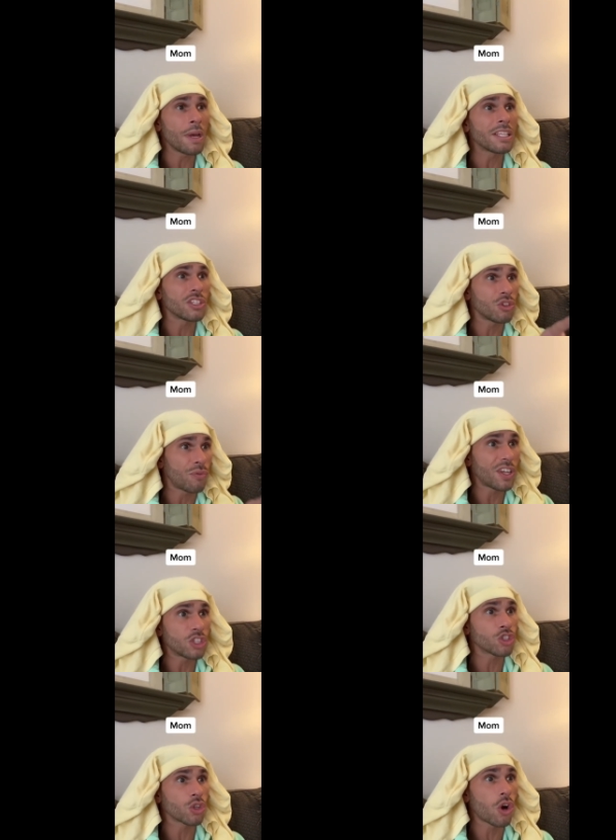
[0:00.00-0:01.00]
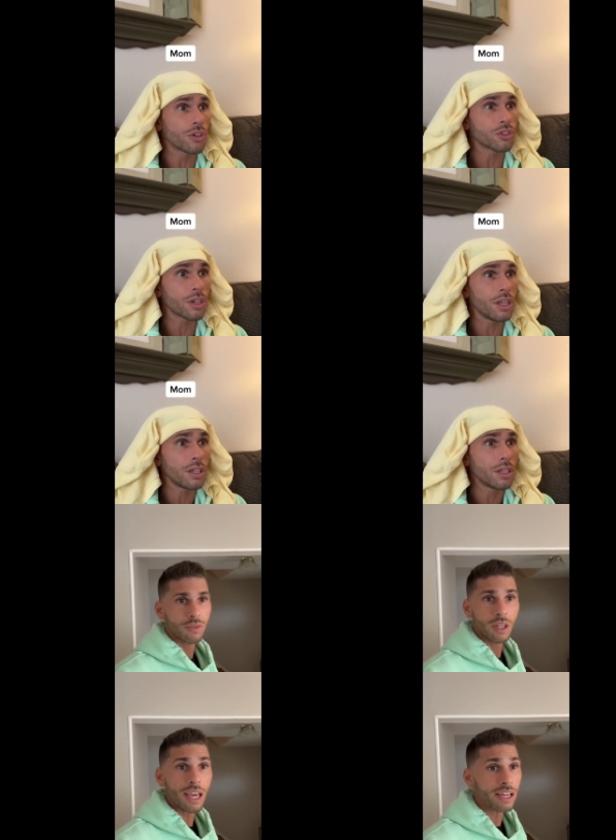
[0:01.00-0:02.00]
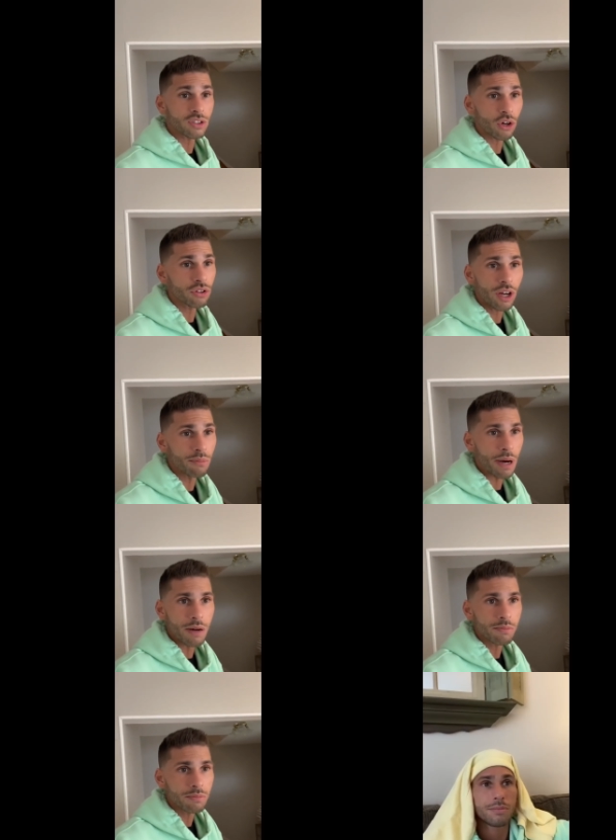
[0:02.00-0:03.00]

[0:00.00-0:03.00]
And did you finish your laundry? Yeah, it's all done, Mom.